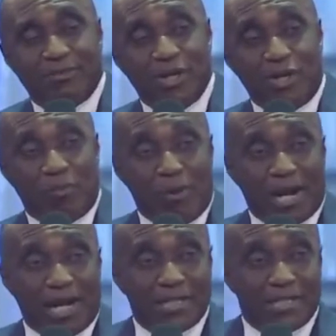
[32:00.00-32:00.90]
But you know, poor
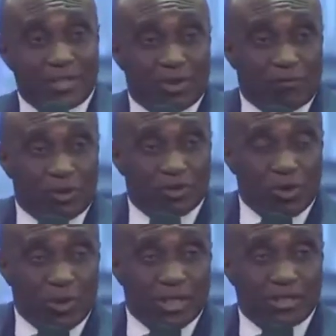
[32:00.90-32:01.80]
man can decide to go for
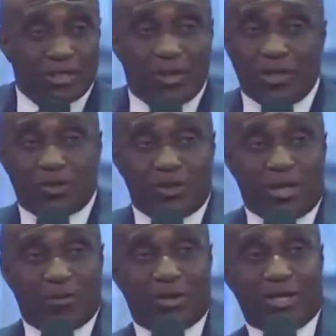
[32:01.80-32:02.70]
soul winning, say, oh God, this is
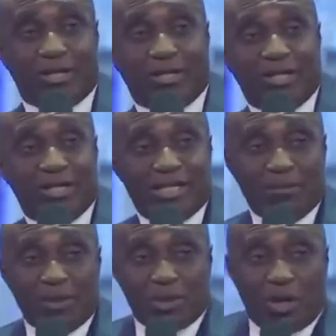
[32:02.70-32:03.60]
where I'm going.
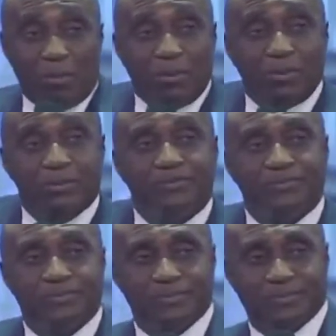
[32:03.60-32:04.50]
Give me job.
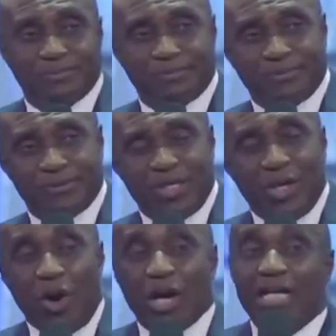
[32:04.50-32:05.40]

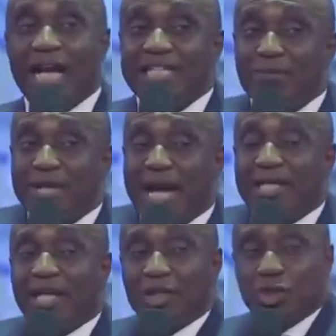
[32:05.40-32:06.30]
Okay, let him
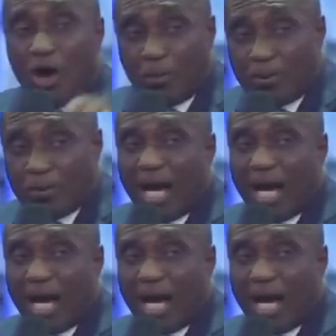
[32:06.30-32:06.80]
get the job